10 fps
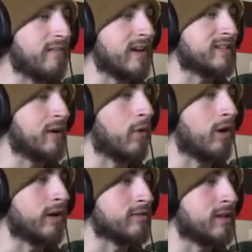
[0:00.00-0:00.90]
Nights at
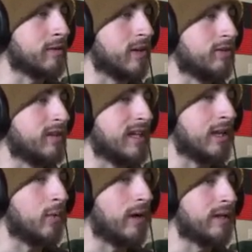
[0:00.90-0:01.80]
Wario's. There we go, the
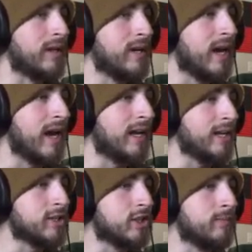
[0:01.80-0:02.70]
yellow one. And
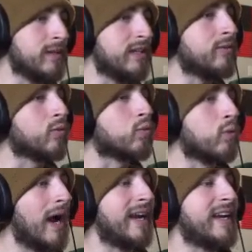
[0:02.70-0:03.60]
it should be
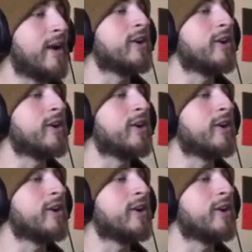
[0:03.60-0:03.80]
right here,